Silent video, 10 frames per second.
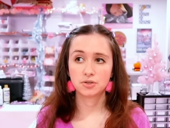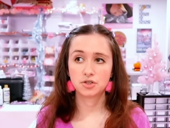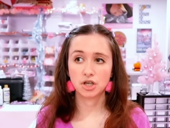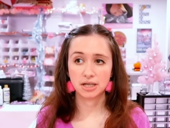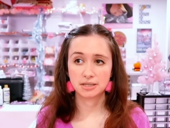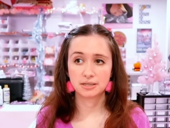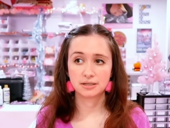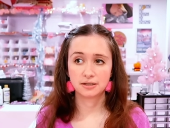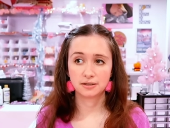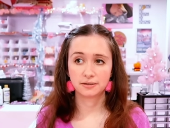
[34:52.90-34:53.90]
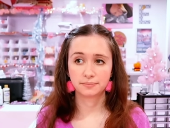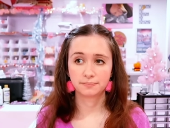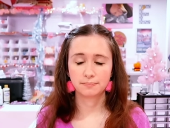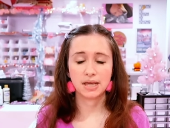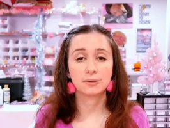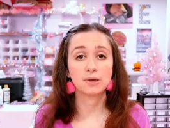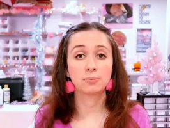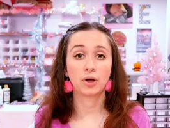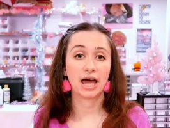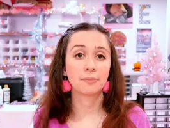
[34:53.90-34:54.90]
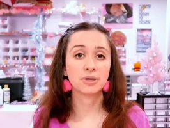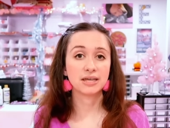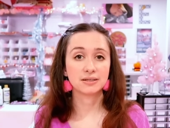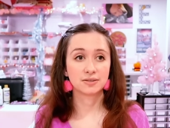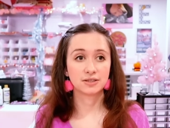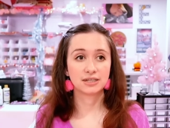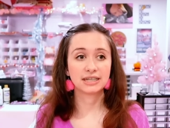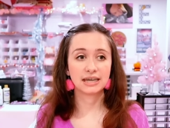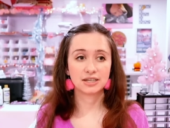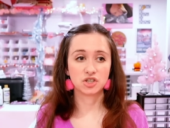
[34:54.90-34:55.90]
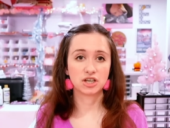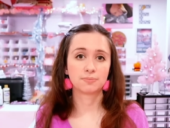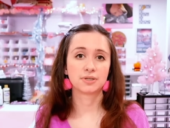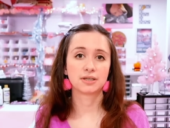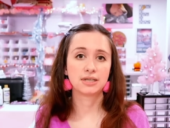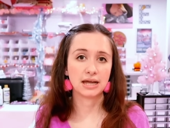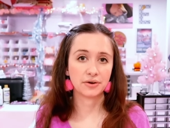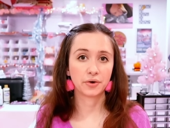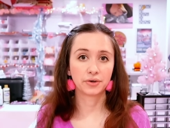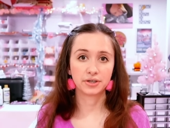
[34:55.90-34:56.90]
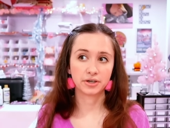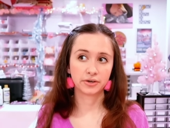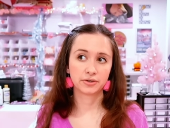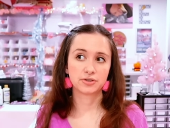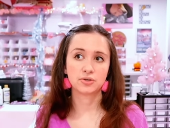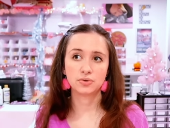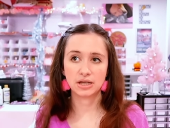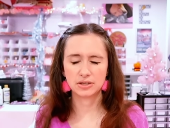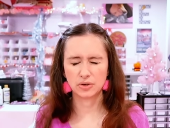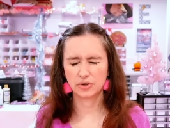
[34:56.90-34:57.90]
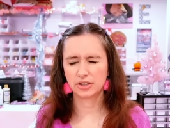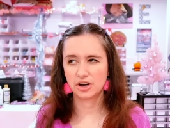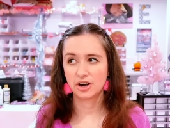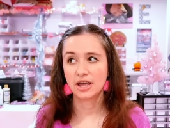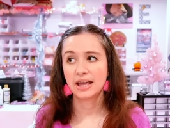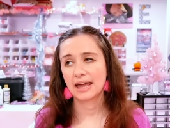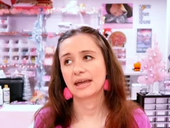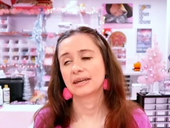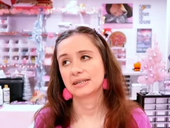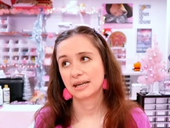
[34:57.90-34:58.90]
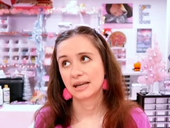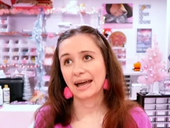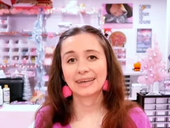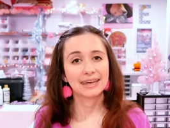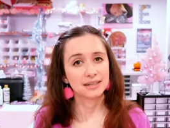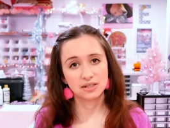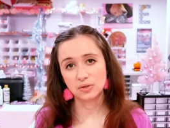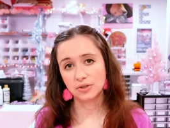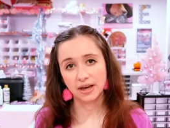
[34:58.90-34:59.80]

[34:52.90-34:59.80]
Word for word: just to make people happy to get it shipped a day earlier or two days earlier and I can't do